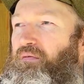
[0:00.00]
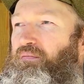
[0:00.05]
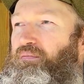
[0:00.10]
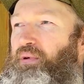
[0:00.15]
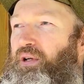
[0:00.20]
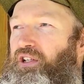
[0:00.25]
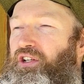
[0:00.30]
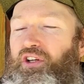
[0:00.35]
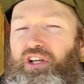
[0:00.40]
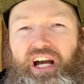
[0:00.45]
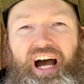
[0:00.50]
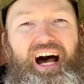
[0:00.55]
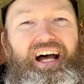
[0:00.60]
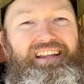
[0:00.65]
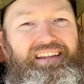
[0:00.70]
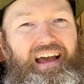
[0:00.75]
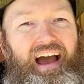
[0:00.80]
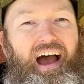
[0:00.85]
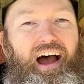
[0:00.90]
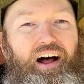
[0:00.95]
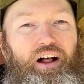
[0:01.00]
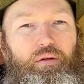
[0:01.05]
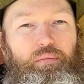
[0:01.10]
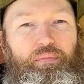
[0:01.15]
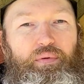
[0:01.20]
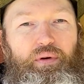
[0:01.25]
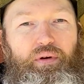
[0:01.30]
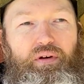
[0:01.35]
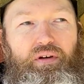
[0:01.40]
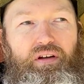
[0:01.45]
But you can't help
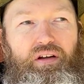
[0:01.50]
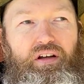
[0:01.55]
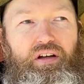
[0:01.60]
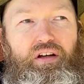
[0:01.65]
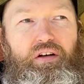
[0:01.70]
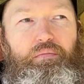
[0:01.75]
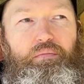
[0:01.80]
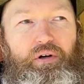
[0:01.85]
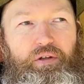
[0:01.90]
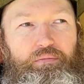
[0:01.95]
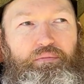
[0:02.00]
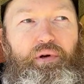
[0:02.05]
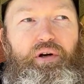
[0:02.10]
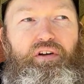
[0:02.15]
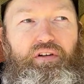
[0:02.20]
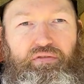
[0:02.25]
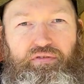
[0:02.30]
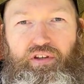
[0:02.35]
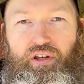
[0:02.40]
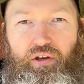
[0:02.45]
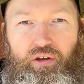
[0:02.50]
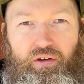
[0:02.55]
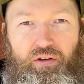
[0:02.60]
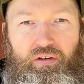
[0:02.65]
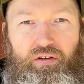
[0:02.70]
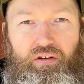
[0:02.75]
but burn a few